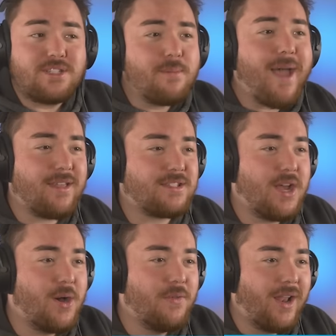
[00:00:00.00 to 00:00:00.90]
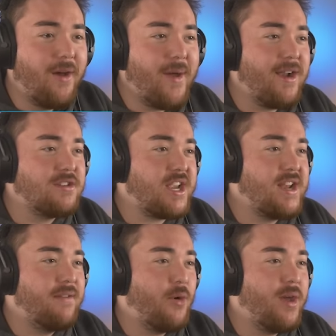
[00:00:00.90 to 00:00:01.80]
to the math zone, the low energy
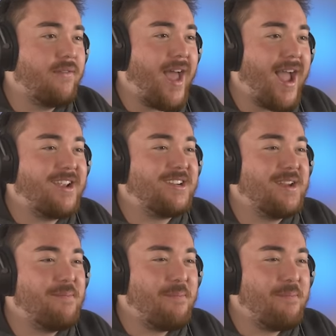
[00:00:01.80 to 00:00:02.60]
and devoid of action